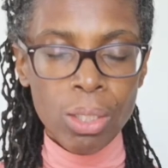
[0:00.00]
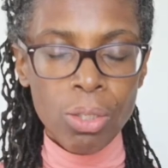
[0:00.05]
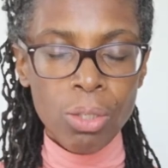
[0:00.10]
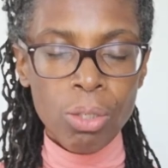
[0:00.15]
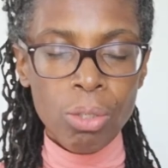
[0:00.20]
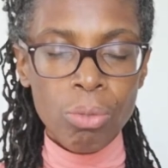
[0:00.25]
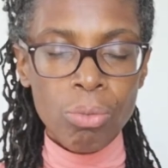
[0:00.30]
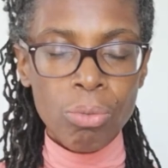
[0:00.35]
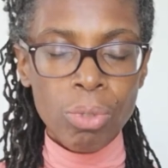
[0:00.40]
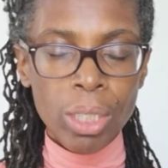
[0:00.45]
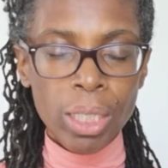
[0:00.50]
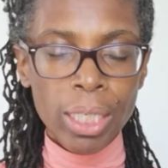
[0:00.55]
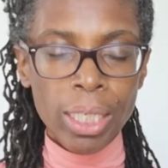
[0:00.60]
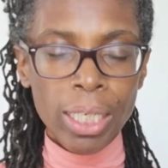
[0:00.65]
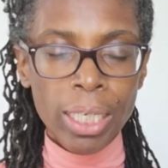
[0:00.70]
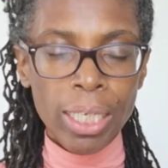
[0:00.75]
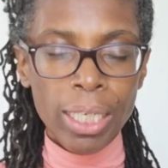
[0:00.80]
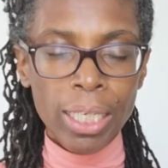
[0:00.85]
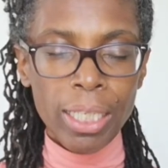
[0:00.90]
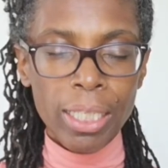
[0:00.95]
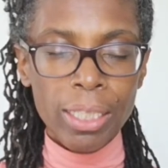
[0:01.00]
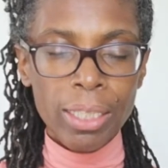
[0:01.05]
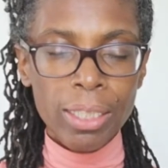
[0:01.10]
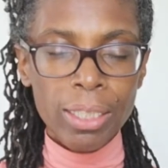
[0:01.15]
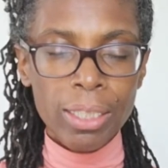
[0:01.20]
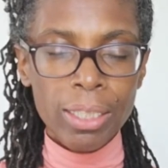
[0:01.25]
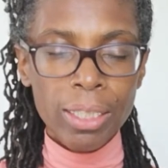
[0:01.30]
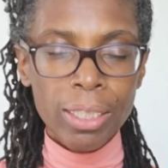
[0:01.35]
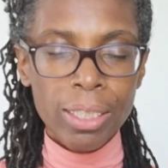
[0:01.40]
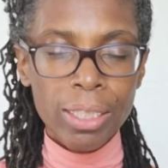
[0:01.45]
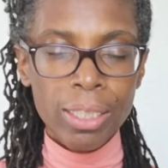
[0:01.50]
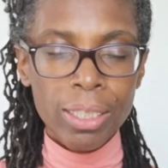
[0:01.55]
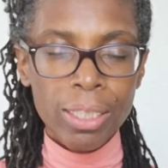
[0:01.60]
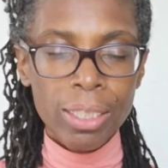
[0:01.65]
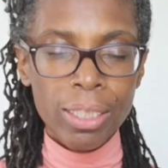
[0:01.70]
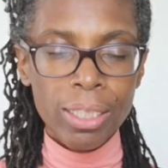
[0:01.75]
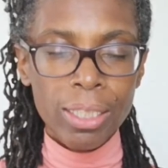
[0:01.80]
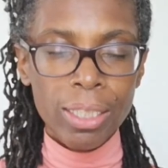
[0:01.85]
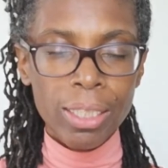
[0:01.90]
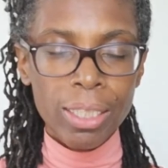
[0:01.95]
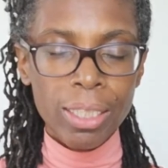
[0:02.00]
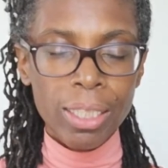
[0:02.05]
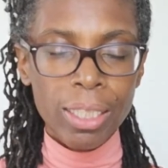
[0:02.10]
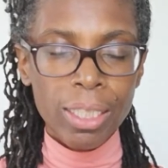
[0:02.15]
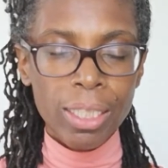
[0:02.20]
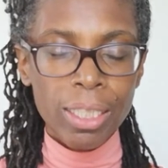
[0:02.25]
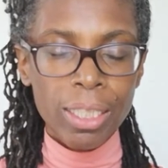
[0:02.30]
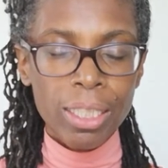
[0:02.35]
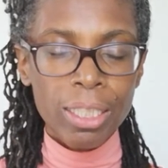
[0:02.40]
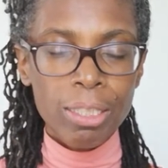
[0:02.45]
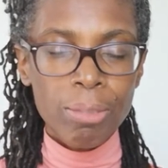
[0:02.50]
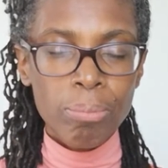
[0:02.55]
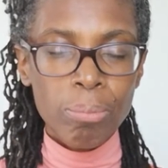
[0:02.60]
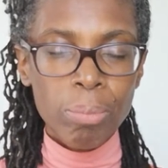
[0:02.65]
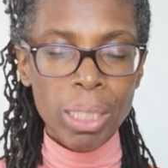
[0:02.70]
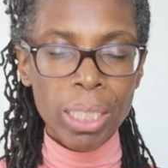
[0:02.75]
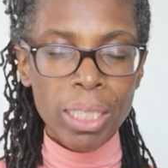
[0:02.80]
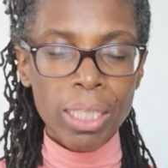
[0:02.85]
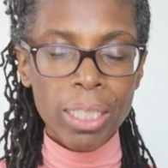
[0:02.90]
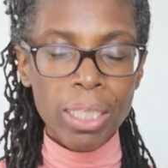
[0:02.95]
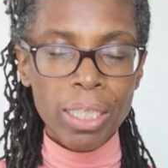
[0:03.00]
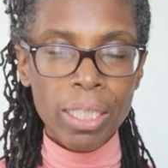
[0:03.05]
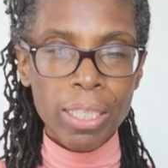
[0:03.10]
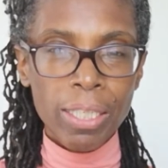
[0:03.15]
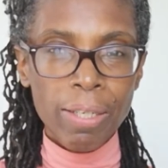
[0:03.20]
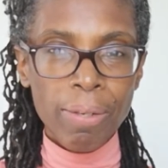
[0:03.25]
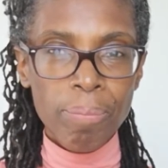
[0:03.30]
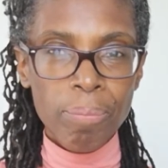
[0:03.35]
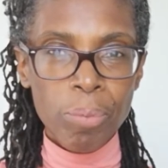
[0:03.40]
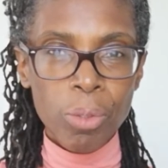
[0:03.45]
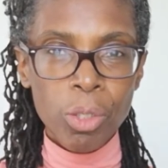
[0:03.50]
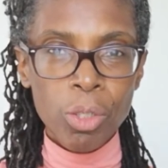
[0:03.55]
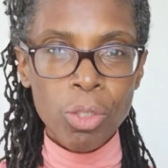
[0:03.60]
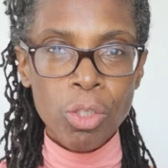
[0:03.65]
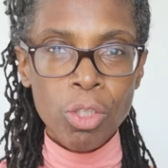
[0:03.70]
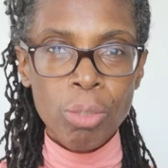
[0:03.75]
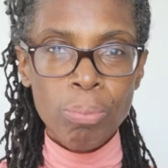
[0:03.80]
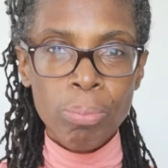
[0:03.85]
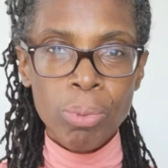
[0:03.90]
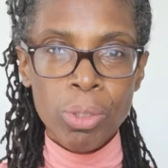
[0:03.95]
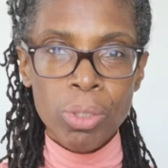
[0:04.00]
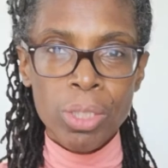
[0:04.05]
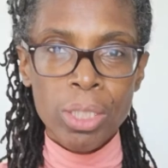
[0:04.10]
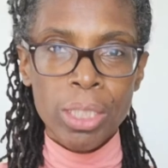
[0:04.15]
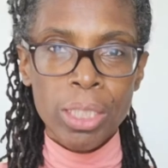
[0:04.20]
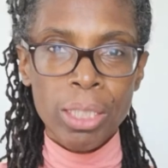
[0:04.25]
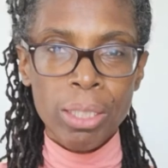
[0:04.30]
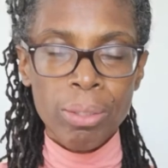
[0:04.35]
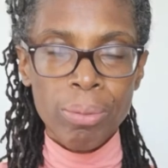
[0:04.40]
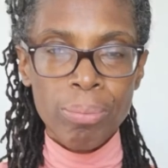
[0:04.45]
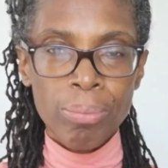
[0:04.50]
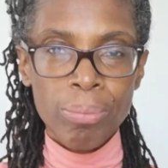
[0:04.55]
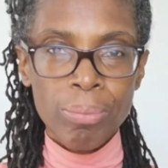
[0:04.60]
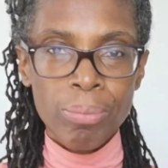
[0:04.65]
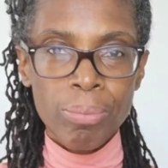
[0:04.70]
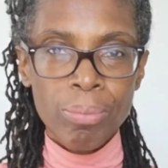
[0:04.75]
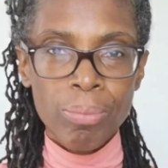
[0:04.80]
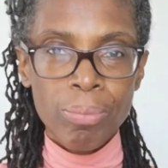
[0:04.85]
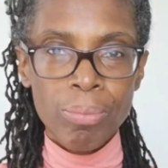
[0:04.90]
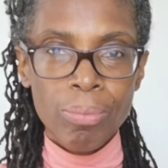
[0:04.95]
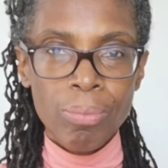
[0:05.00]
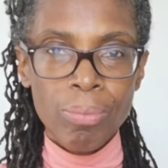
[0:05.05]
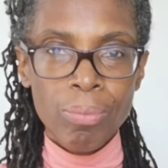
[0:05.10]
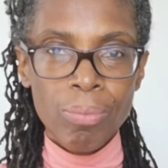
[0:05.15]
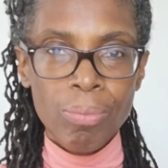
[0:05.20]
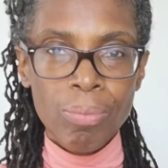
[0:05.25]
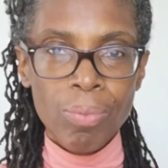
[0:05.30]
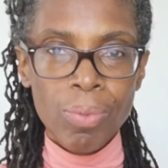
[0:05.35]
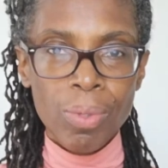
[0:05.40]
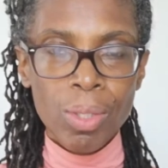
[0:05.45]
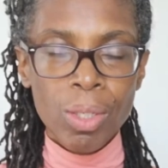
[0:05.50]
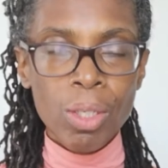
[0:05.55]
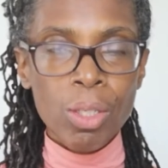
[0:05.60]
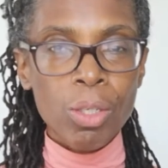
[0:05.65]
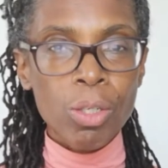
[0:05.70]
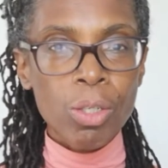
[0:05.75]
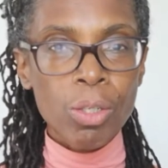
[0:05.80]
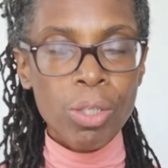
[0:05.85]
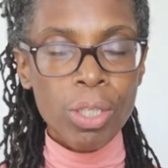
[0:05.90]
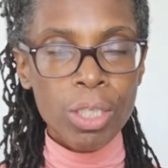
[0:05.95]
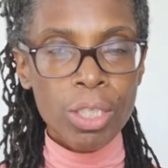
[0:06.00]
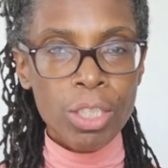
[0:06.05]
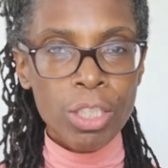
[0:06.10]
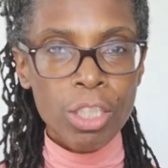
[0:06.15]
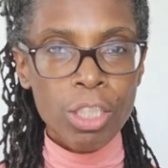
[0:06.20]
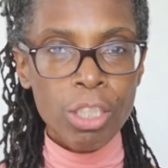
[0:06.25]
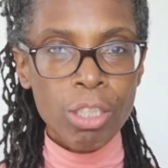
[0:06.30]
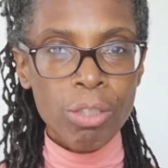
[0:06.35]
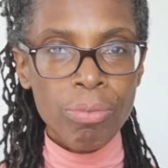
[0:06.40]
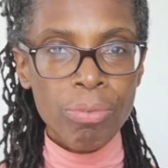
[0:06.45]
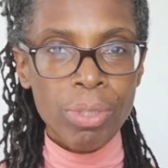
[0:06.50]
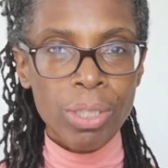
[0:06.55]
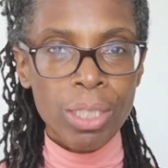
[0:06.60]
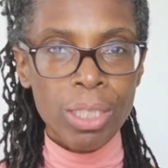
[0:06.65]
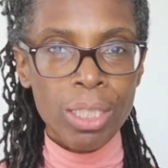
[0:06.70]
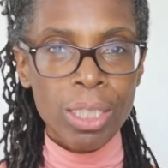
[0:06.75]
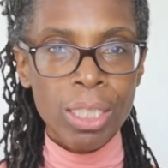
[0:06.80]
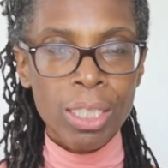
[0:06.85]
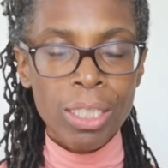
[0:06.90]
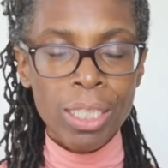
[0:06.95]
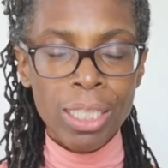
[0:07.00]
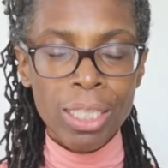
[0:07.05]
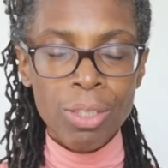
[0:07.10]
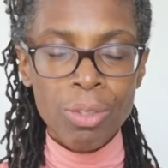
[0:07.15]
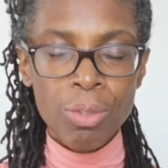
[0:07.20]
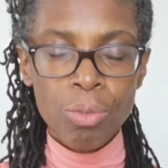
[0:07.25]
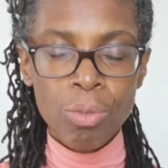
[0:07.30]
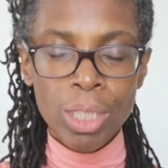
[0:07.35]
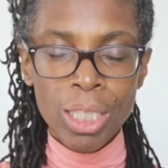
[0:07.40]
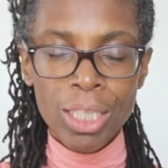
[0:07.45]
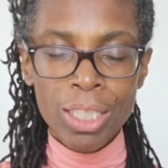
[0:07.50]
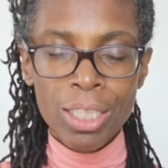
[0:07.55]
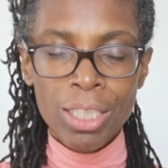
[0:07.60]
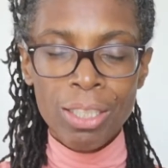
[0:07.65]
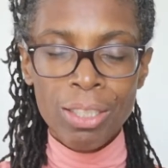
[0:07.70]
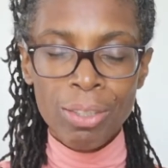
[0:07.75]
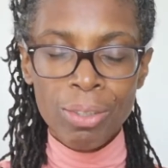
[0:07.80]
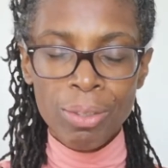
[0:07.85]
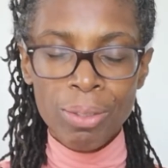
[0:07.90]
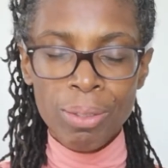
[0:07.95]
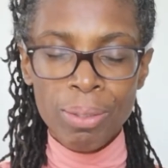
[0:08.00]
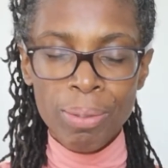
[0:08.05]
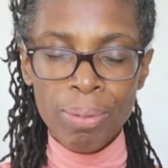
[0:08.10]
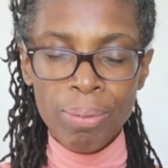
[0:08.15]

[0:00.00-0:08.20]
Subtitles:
your right hand is making on your body, or the surface that it's resting on.